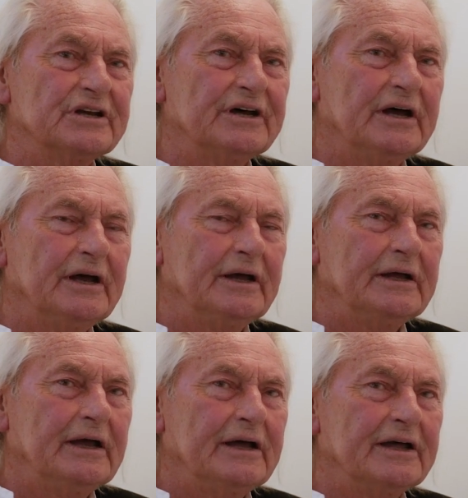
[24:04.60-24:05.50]

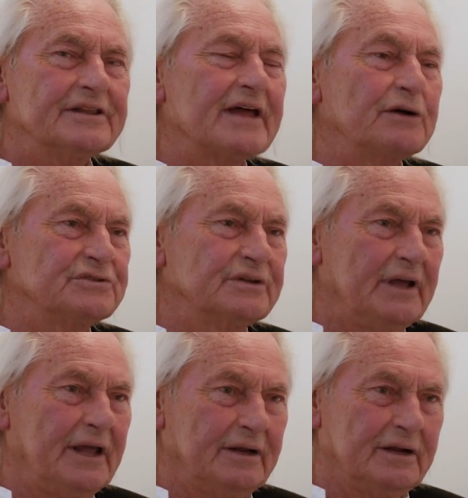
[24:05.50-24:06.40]
1,000
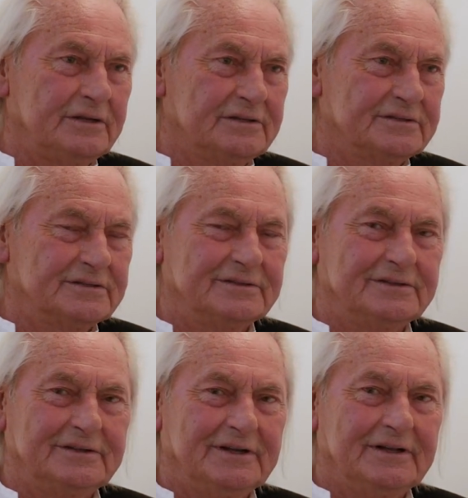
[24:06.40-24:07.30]
candles,
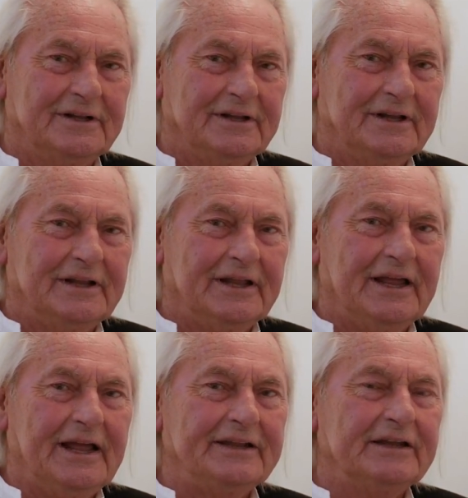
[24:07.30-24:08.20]

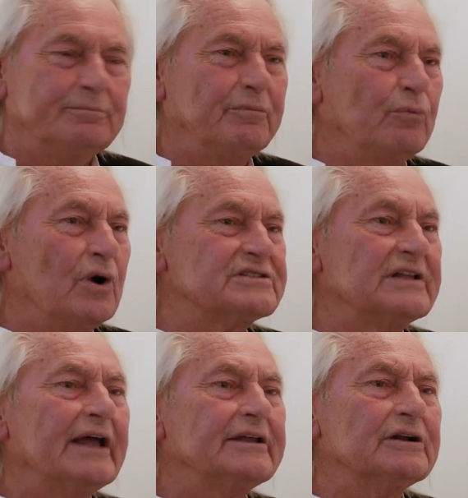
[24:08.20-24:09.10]
and it was
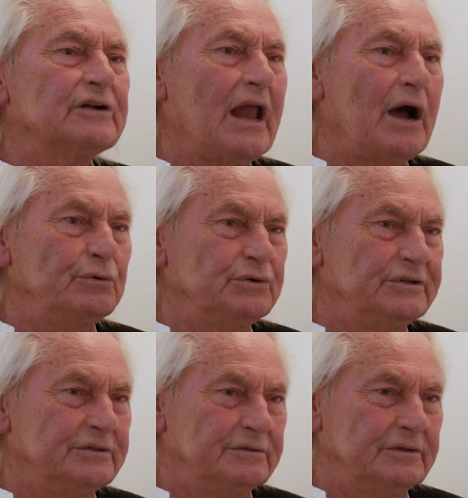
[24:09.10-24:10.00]
like a
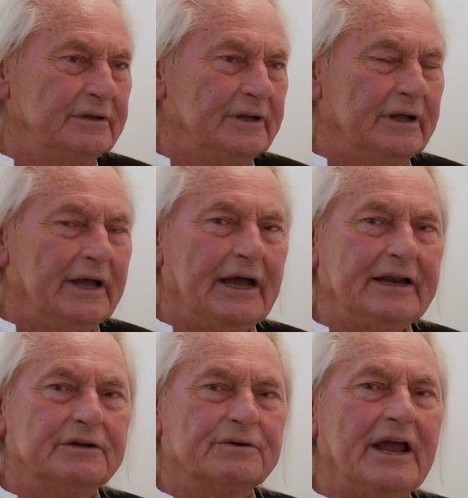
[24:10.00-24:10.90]
cloud,
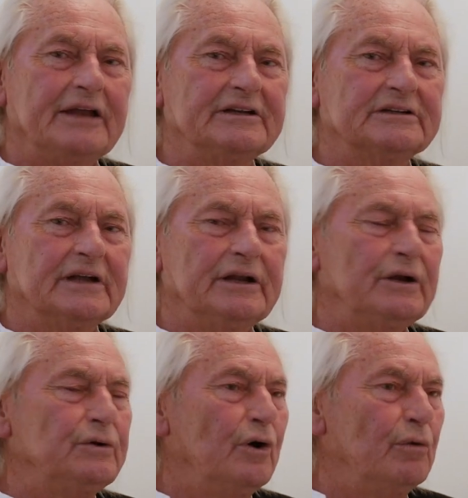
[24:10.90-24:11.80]
and it created an
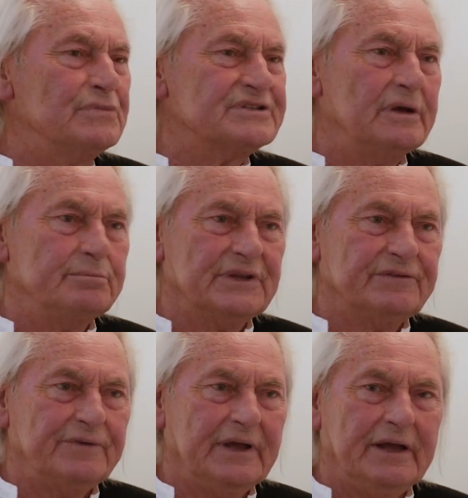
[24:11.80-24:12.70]
enormous
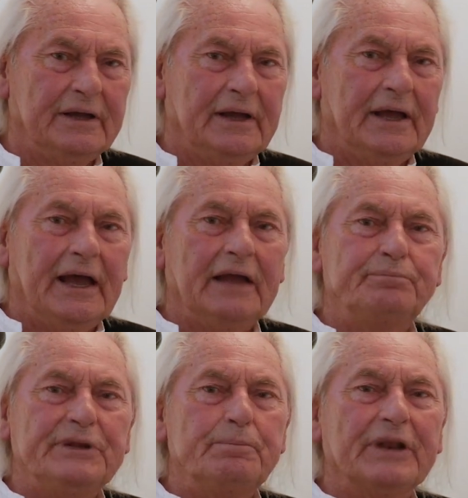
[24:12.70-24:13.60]
atmosphere.
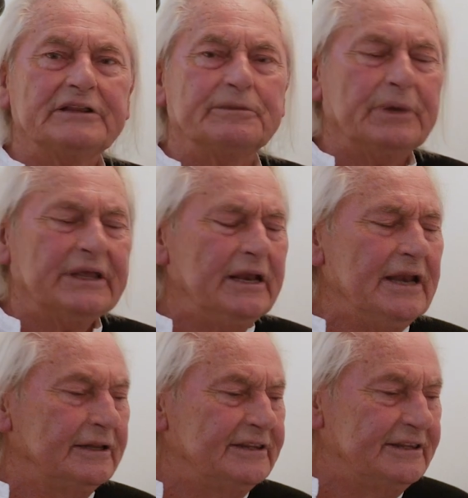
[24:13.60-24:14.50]
And people at the
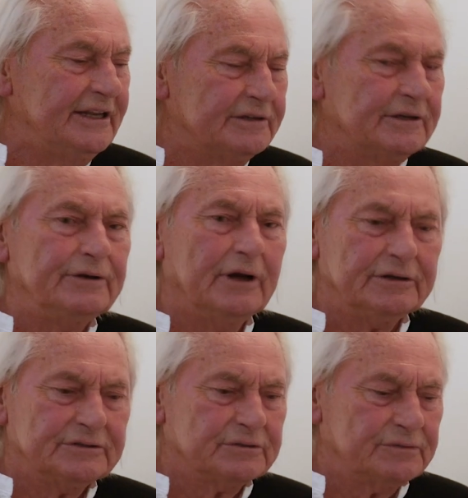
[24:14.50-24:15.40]
beginning did
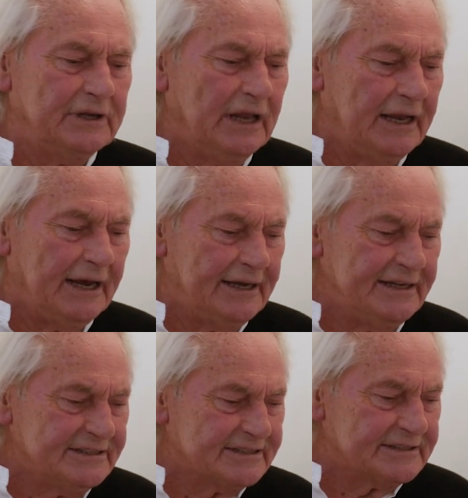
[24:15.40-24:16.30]
not
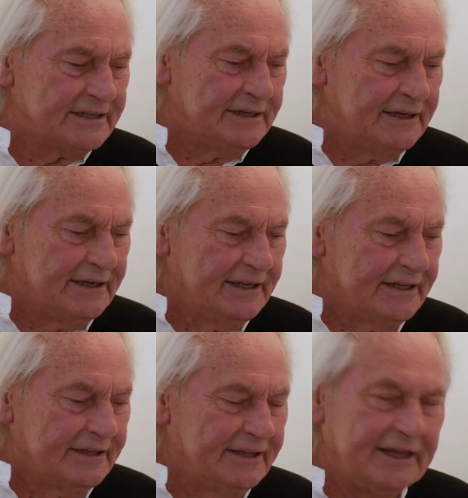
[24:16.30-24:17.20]
realize
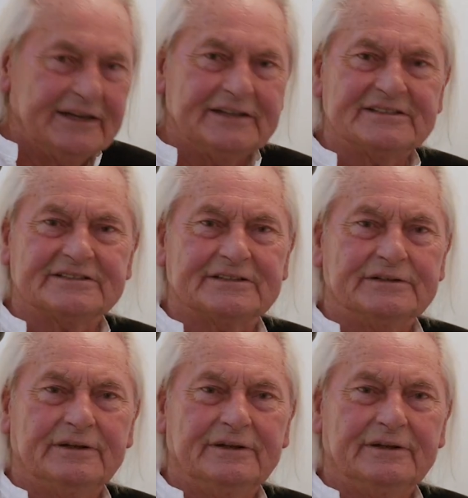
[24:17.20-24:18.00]
that is